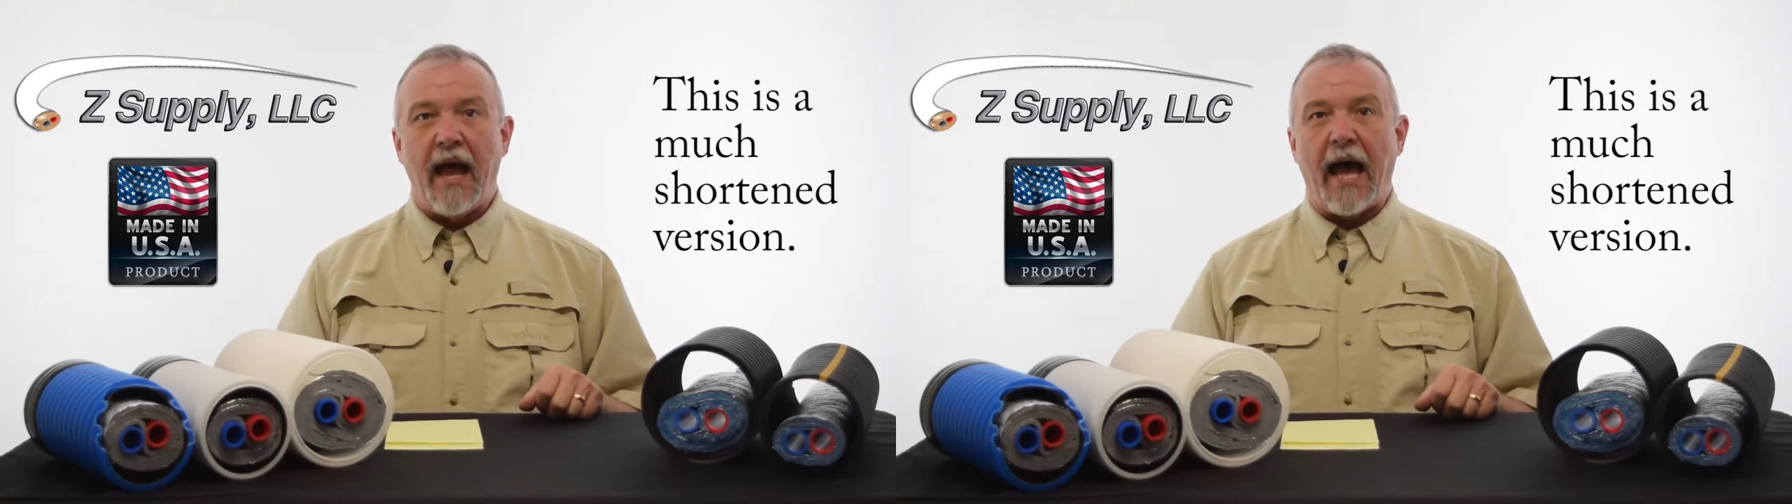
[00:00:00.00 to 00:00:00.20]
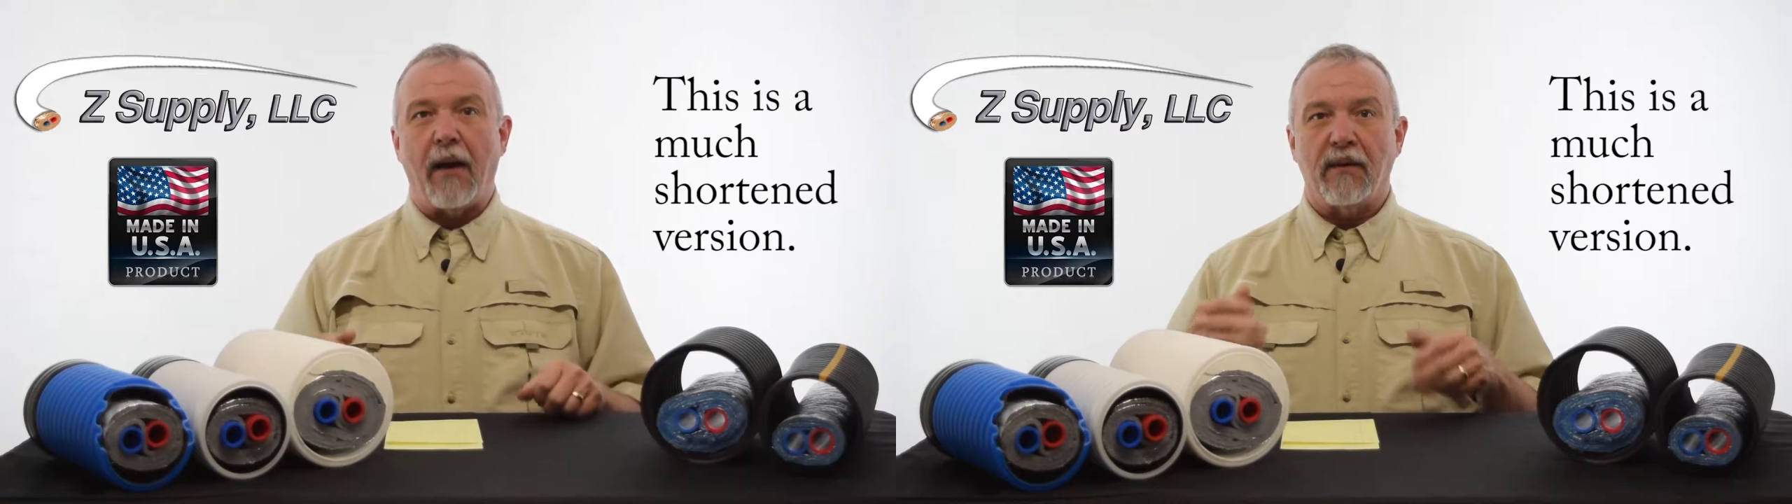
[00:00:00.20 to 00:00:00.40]

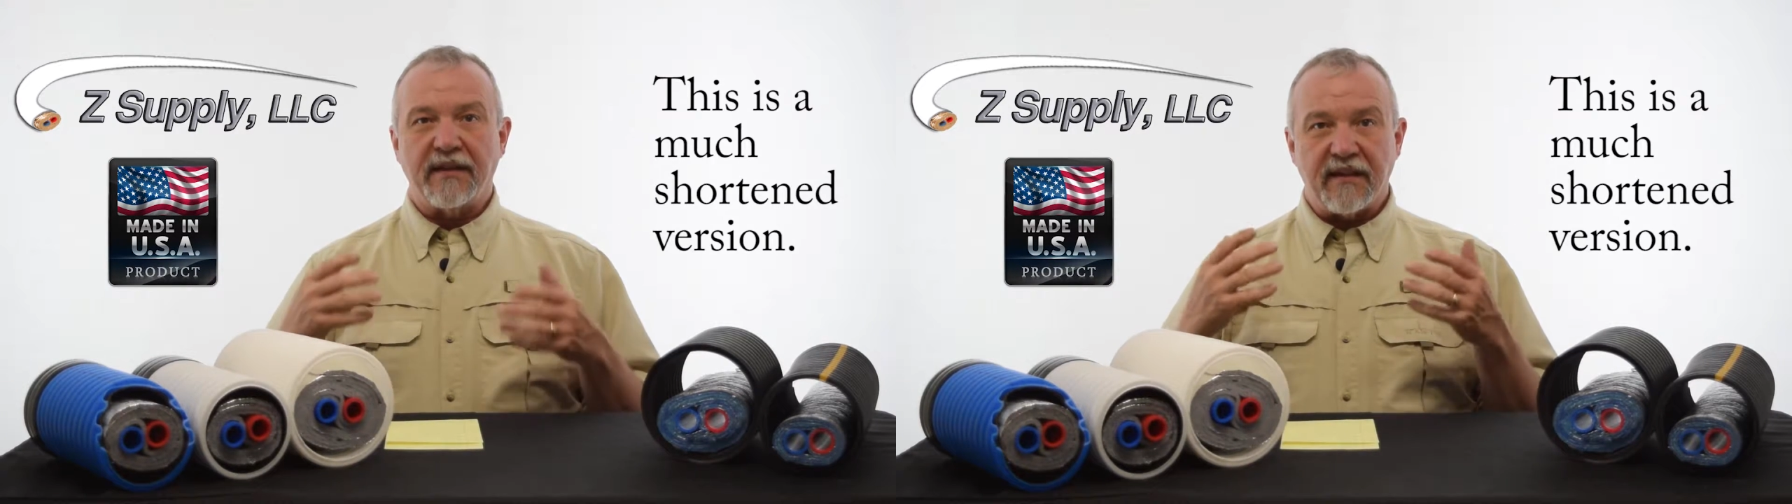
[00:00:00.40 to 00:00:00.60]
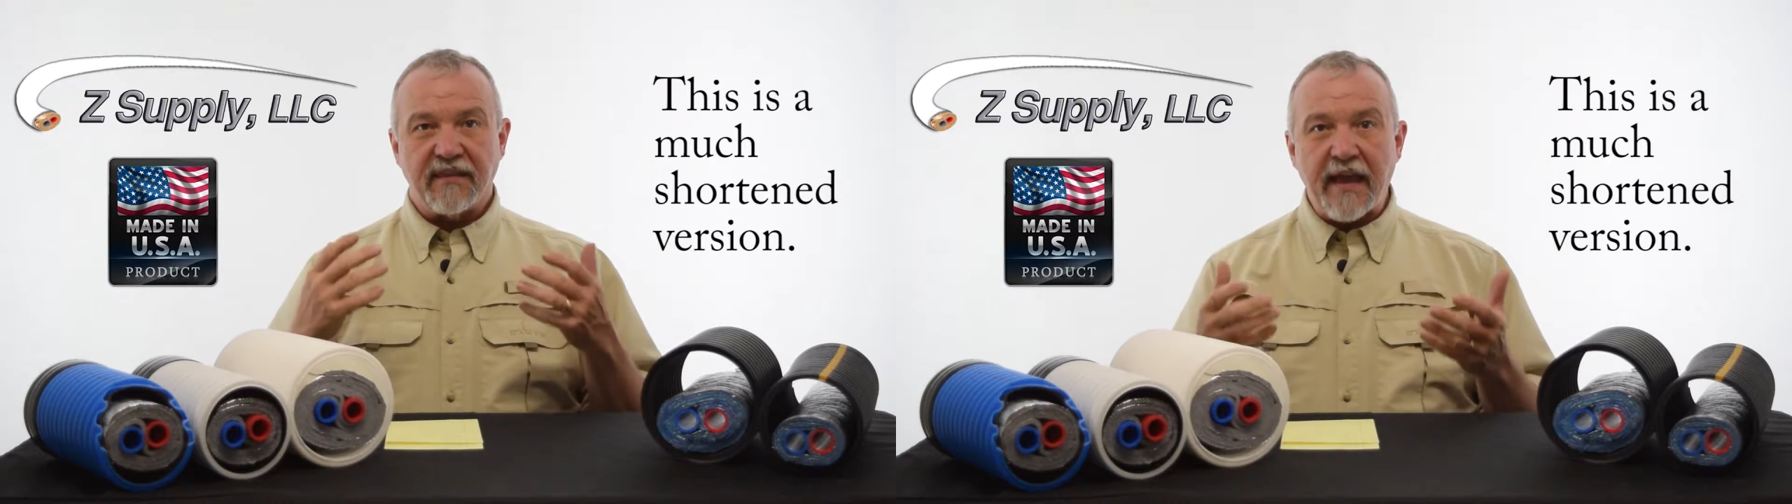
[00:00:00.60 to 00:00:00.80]
I would like
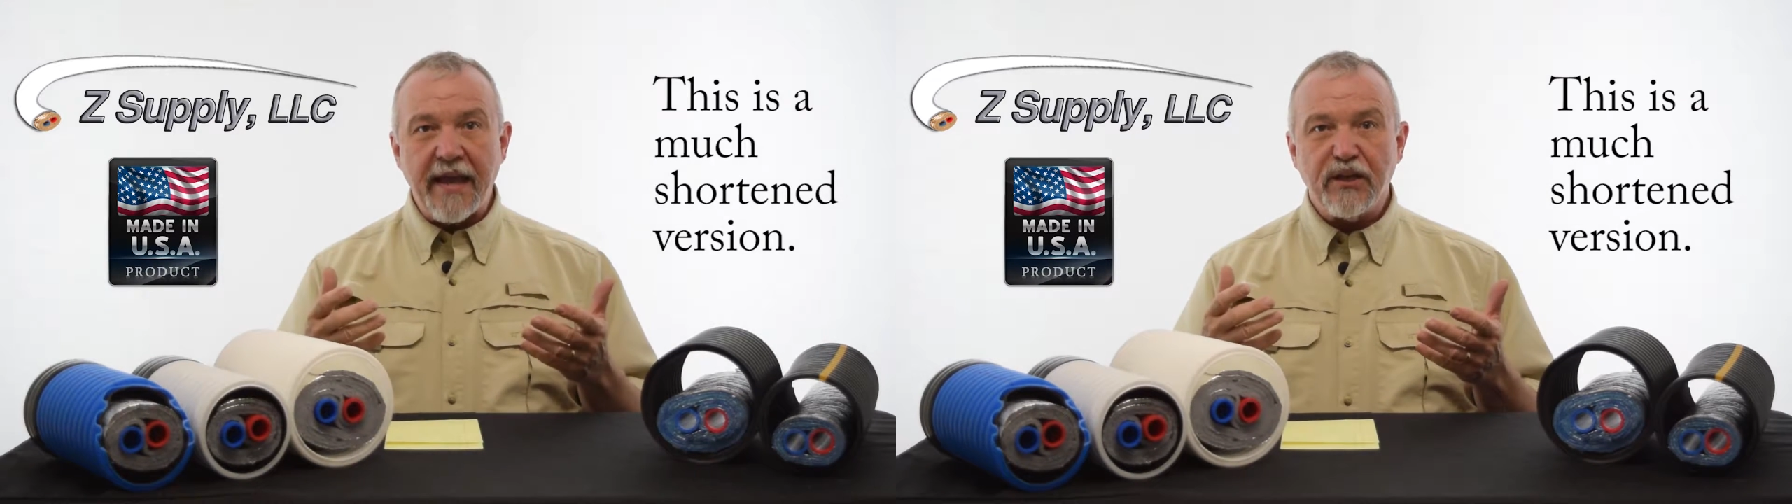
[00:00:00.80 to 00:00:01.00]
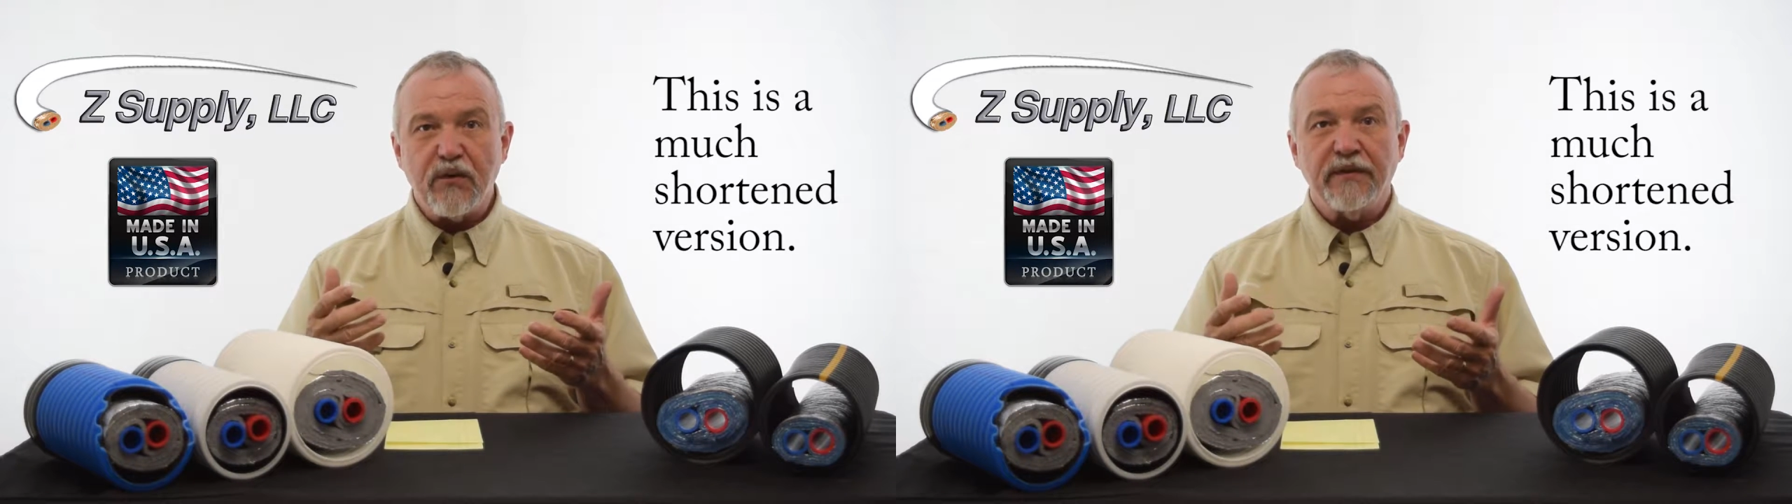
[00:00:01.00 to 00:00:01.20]
to
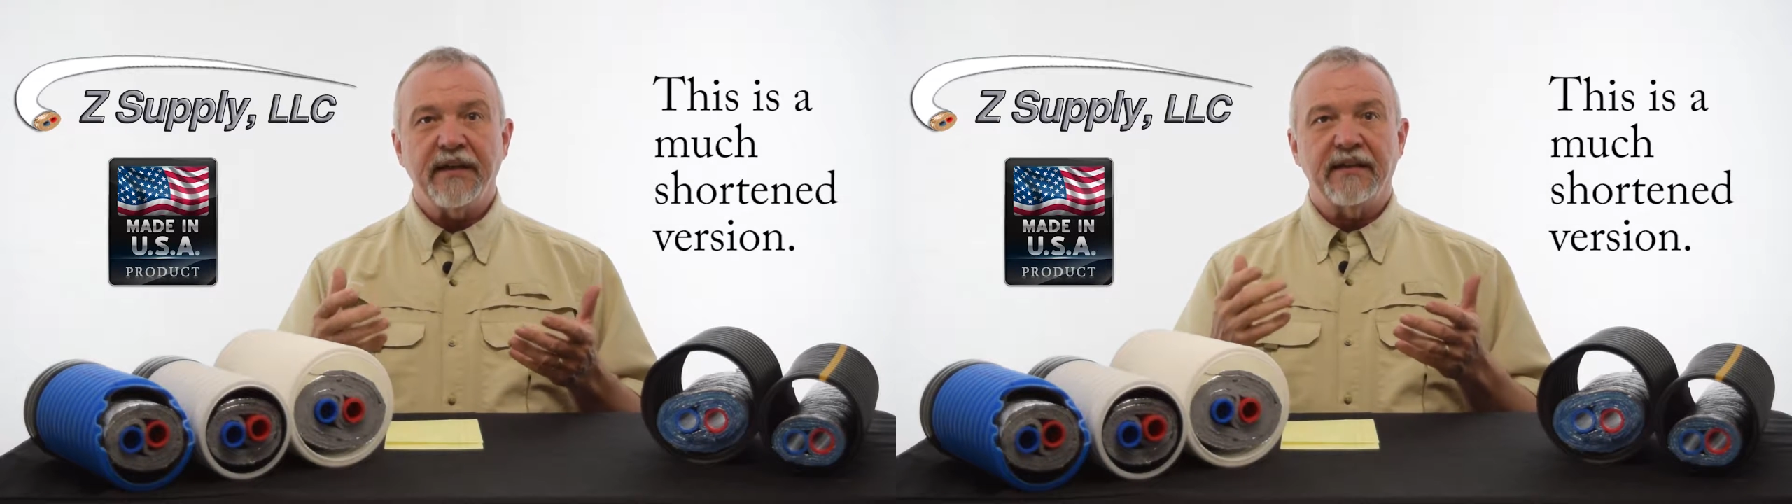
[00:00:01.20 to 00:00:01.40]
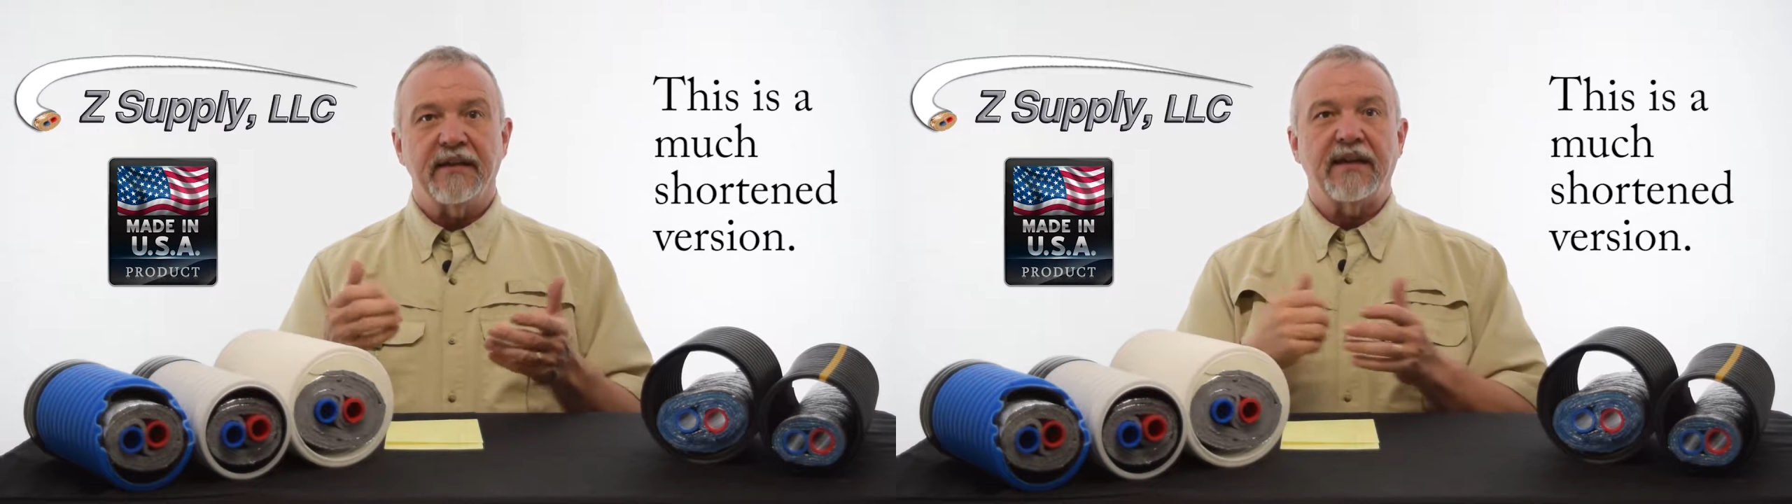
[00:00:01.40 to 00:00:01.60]
thank you for
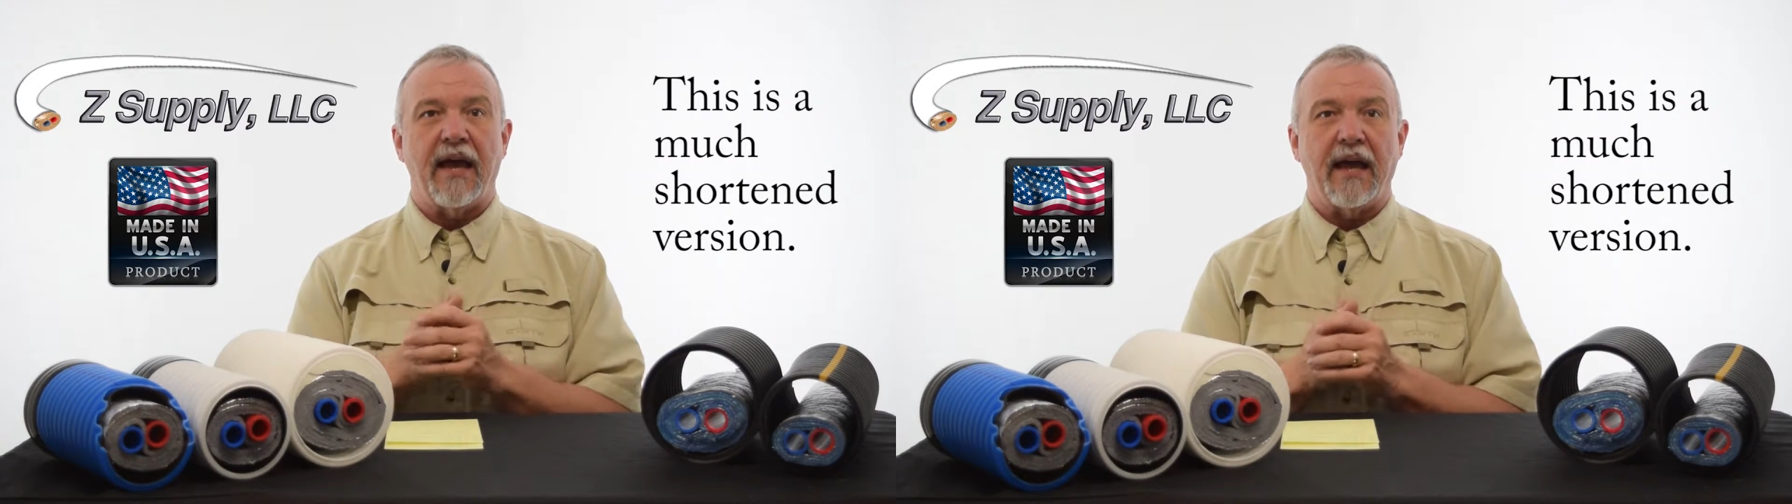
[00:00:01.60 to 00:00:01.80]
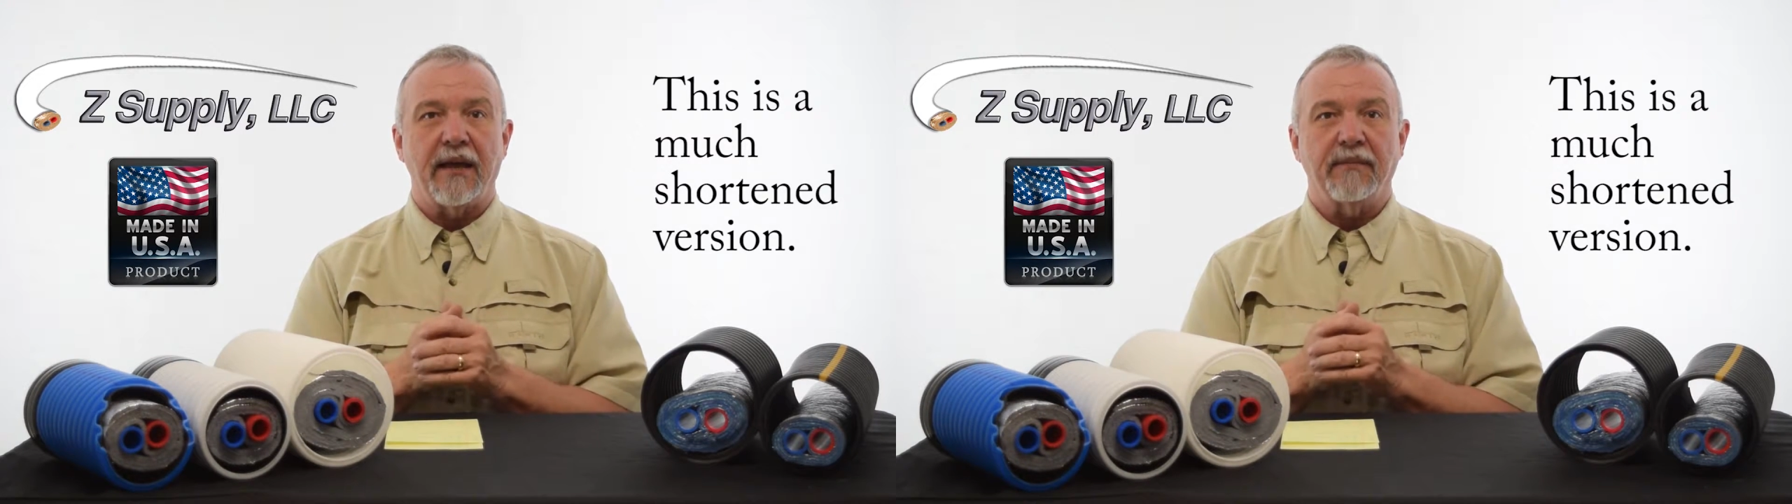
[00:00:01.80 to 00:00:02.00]
taking the
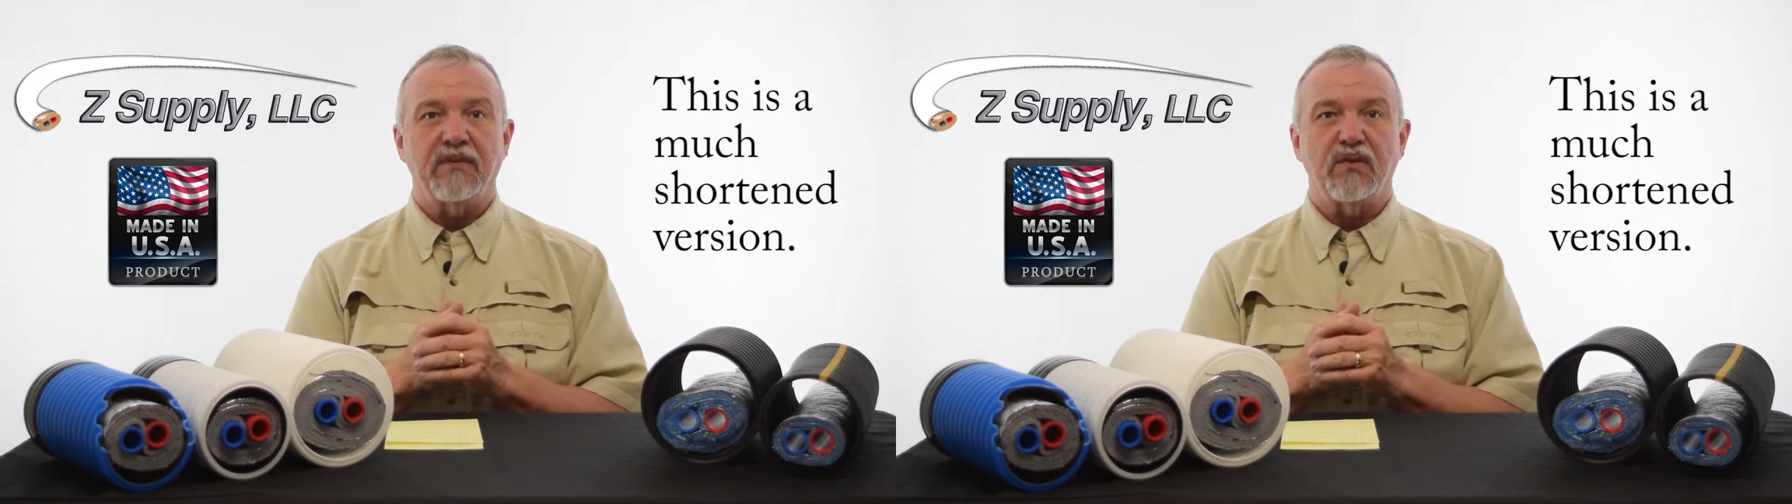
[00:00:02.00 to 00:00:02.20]
time